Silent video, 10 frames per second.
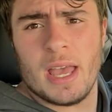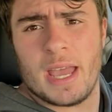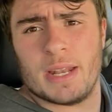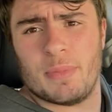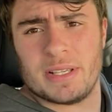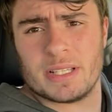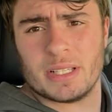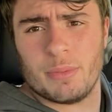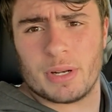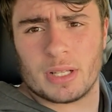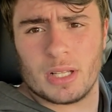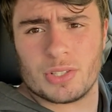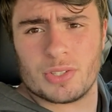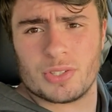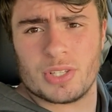and basically what a
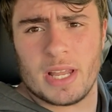cluster set